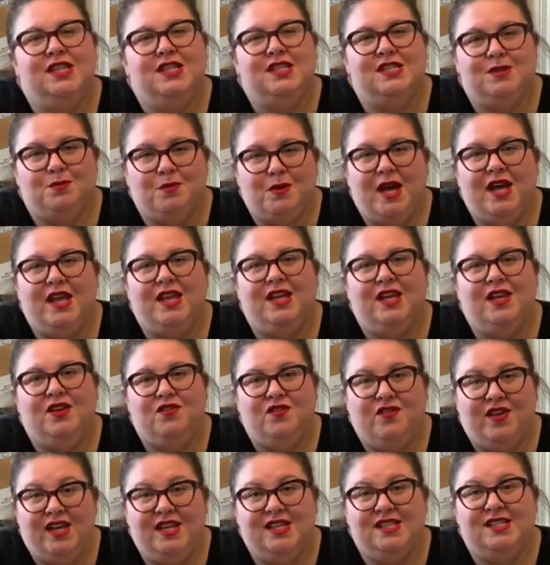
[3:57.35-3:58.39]
smiling
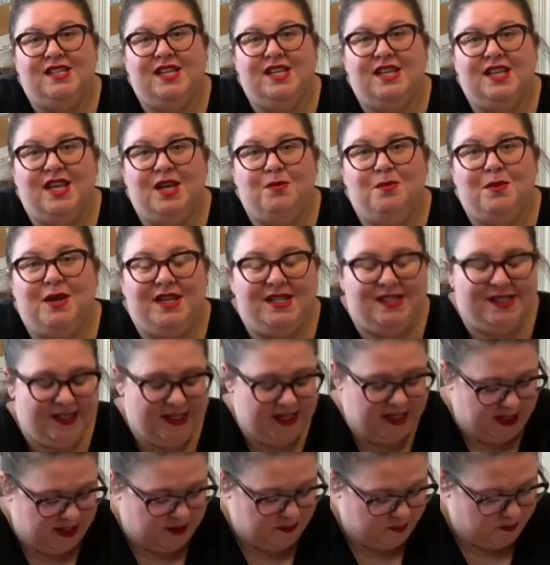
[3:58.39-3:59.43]
face that they may
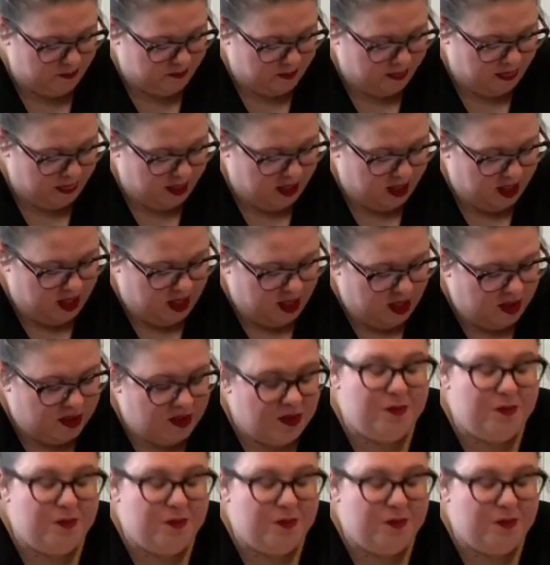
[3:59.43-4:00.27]
see the